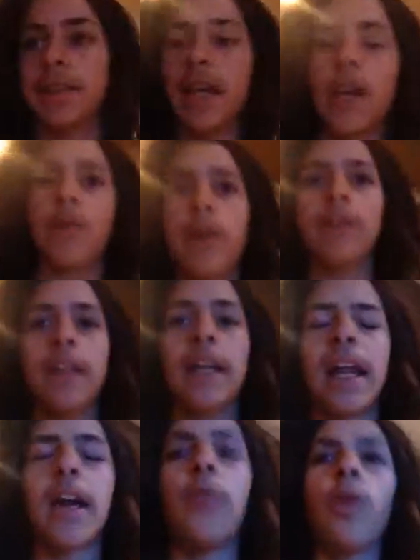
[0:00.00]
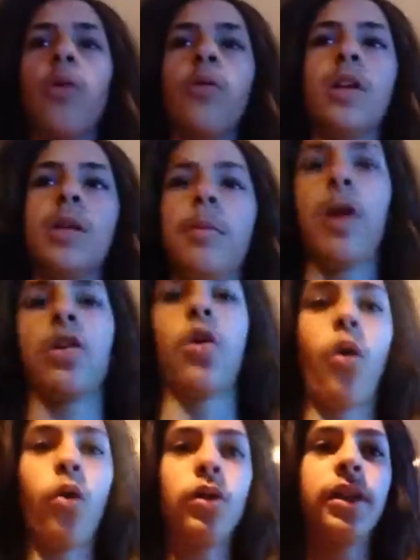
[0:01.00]
the second one that won't really be on
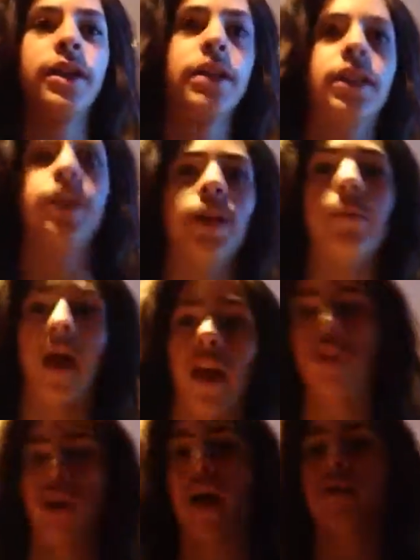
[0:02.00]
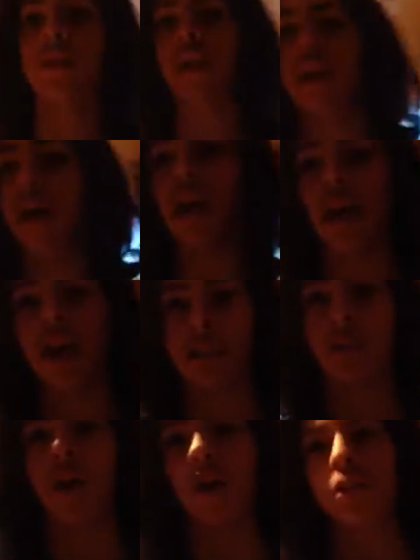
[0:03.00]
hold is the Minecraft
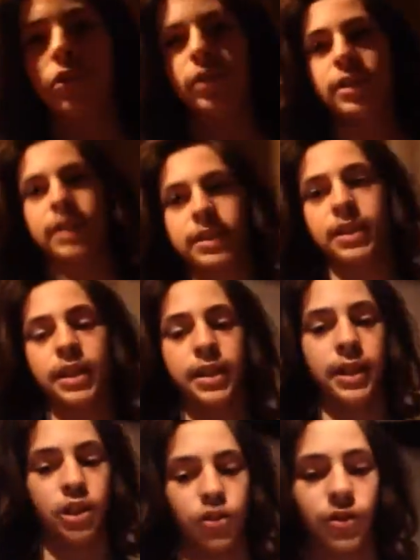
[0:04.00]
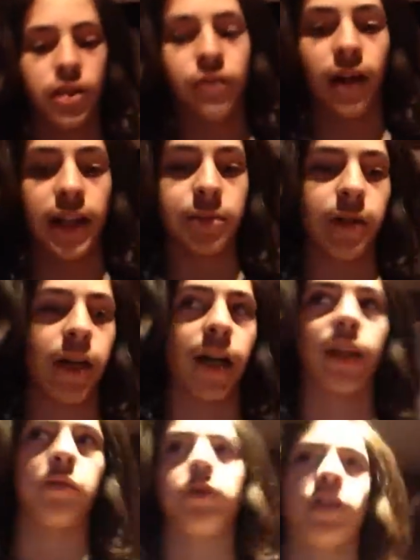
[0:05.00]
Xbox 360 edition with Raspi and
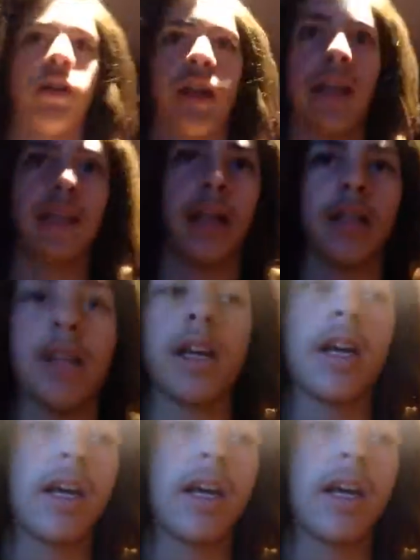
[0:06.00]
I that we started last night.